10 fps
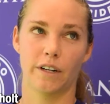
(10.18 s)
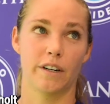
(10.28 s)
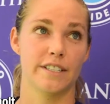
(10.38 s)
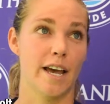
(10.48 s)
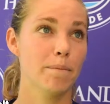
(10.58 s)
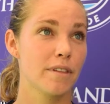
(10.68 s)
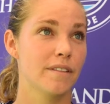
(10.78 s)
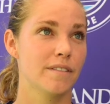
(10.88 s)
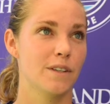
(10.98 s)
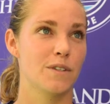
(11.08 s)
in our
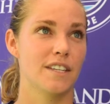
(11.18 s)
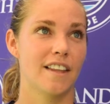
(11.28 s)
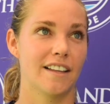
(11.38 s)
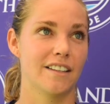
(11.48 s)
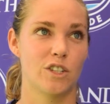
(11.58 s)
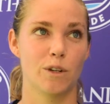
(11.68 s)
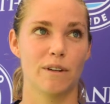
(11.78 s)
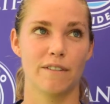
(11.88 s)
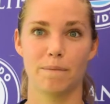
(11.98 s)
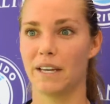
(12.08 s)
depth. You see that this year
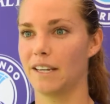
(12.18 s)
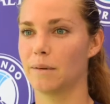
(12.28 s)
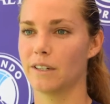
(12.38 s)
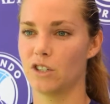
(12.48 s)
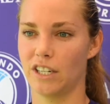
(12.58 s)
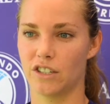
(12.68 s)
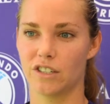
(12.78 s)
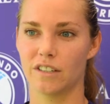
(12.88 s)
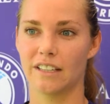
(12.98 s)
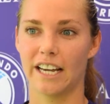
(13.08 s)
we've been able to
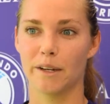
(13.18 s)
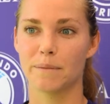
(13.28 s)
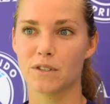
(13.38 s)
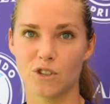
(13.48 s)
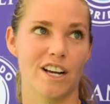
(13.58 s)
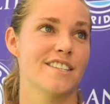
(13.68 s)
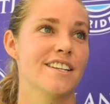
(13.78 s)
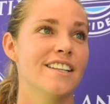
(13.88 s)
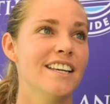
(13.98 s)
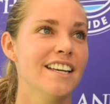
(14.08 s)
change lineups
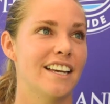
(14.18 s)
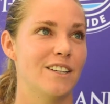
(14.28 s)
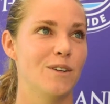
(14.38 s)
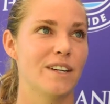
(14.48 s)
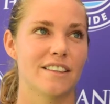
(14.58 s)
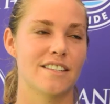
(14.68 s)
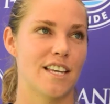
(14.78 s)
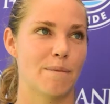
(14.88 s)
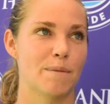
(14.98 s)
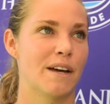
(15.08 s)
drastically, and you get the
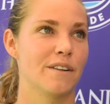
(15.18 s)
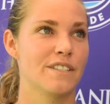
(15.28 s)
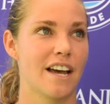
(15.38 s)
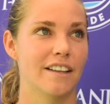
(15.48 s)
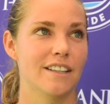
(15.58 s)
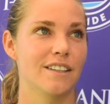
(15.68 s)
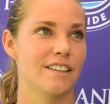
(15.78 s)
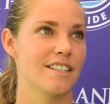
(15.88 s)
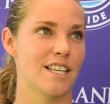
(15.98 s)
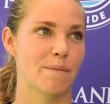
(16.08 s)
same amount of talent, you get
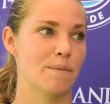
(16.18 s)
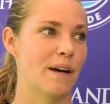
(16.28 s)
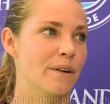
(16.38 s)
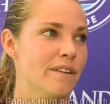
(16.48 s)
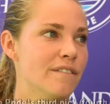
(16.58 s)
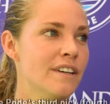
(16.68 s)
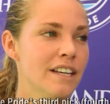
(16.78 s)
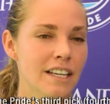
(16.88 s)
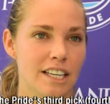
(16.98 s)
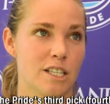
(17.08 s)
the same amount of
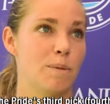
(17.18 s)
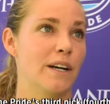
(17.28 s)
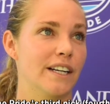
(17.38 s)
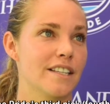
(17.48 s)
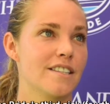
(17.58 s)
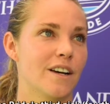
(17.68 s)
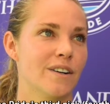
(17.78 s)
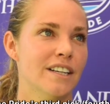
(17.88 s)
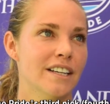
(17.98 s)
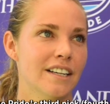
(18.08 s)
experience.
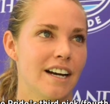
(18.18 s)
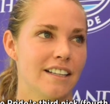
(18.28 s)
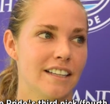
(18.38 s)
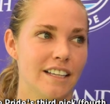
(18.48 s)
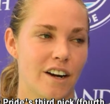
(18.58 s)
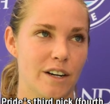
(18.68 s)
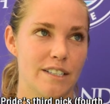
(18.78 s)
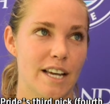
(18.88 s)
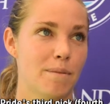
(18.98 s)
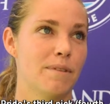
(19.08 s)
So I think our
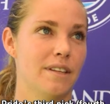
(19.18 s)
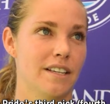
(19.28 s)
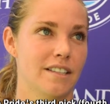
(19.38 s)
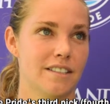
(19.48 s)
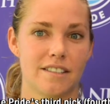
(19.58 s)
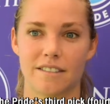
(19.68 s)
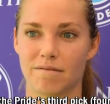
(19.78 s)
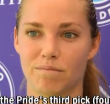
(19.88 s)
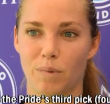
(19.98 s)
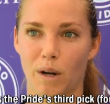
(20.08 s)
depth is
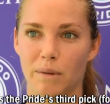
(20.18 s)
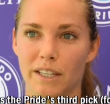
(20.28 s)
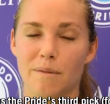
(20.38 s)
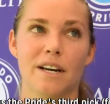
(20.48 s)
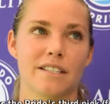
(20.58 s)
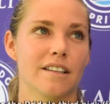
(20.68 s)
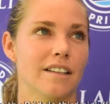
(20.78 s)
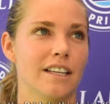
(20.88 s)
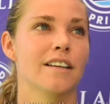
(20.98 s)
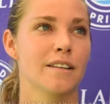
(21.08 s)
probably the best in the
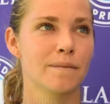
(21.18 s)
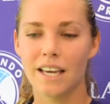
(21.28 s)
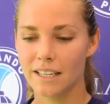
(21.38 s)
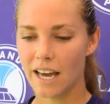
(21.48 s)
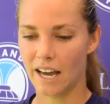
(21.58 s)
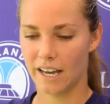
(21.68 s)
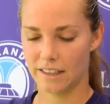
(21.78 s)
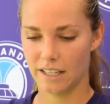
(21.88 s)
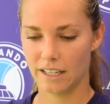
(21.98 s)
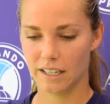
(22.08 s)
league. Yeah, I
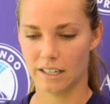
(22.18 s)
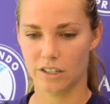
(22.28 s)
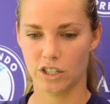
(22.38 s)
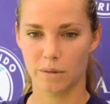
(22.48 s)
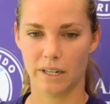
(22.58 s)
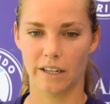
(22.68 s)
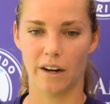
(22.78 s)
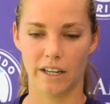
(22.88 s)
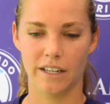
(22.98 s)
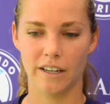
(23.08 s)
think initially when I
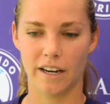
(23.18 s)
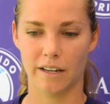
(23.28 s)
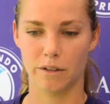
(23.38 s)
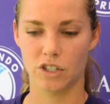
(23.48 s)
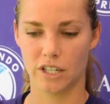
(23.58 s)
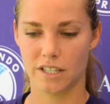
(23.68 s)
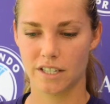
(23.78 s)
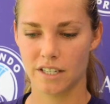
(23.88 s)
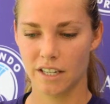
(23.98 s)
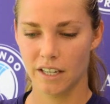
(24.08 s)
got here, I
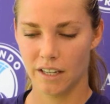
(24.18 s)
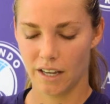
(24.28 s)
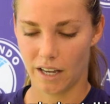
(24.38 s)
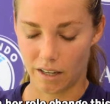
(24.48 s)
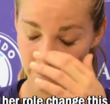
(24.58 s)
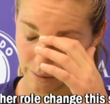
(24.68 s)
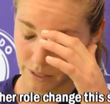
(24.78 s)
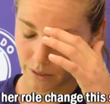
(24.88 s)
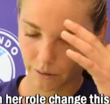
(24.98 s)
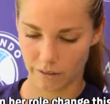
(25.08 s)
just um, I
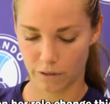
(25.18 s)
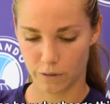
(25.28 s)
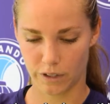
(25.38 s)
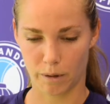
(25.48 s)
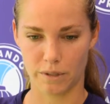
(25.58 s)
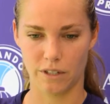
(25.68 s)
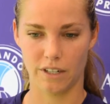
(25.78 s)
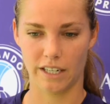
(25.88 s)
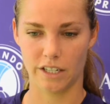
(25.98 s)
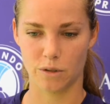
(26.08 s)
was so grateful for the
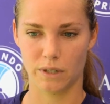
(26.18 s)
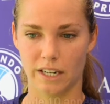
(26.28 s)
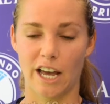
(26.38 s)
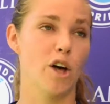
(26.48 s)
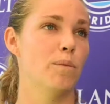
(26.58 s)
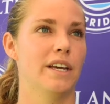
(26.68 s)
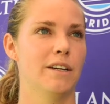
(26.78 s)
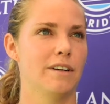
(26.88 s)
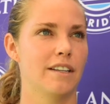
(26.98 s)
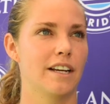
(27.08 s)
opportunity. I just wanted to help
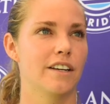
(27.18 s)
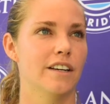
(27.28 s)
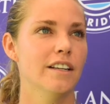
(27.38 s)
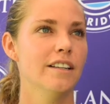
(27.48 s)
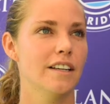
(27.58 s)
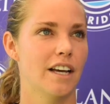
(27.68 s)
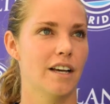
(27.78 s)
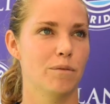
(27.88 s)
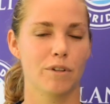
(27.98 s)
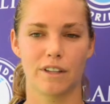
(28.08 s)
any way that I could,
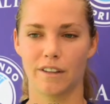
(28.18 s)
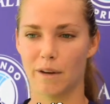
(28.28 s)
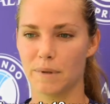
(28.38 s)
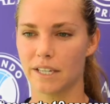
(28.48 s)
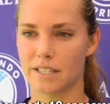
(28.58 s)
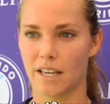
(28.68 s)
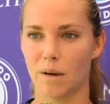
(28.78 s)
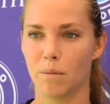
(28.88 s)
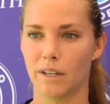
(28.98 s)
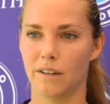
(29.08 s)
um, whether that be a
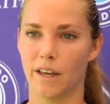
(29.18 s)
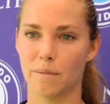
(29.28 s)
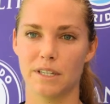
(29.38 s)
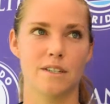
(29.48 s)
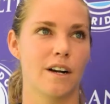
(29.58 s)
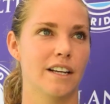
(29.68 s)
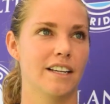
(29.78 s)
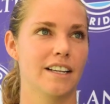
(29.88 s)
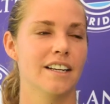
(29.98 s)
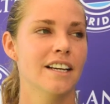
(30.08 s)
sub, whether that be
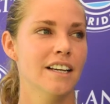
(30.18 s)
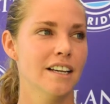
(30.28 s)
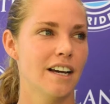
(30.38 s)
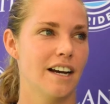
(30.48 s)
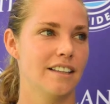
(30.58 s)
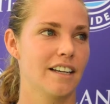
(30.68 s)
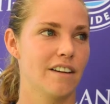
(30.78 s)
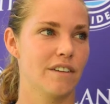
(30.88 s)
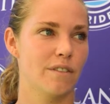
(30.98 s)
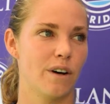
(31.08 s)
starting, and I think
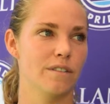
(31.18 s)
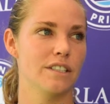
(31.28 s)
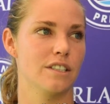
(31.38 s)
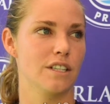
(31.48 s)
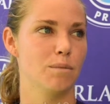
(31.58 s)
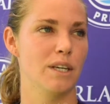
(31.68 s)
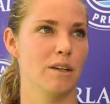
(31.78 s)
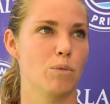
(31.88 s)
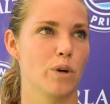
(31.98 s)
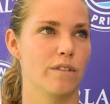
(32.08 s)
I've evolved into
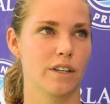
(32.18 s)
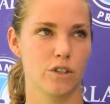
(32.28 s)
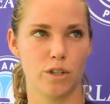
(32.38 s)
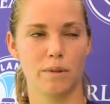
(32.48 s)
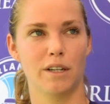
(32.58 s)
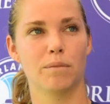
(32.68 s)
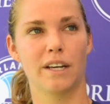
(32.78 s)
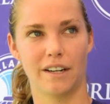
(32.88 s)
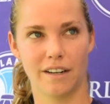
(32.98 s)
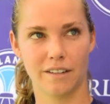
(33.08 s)
being more of a contributing
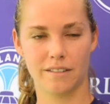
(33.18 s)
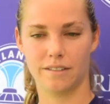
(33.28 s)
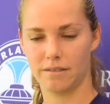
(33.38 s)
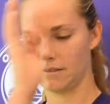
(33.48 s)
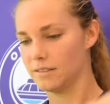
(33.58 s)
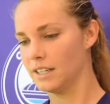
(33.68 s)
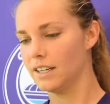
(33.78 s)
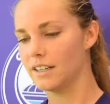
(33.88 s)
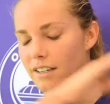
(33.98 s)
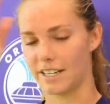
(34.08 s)
player
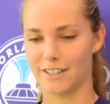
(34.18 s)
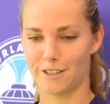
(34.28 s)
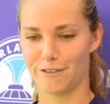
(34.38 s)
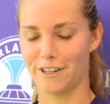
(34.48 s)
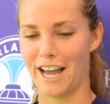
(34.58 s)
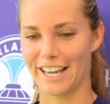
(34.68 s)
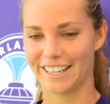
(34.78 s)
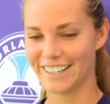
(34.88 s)
guys, there's a fly.